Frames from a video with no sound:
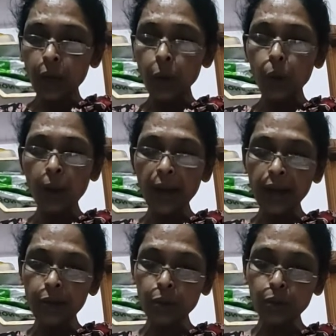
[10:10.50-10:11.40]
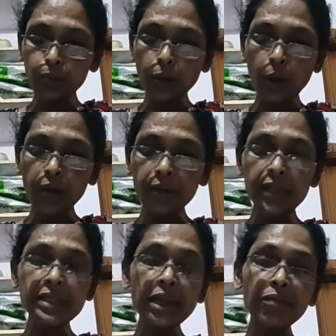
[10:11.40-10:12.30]
Who and whom
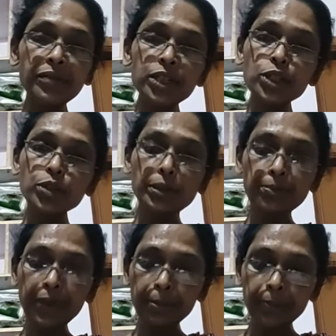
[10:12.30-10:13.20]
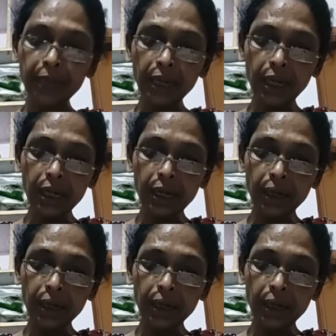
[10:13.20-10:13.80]
always refers to the people.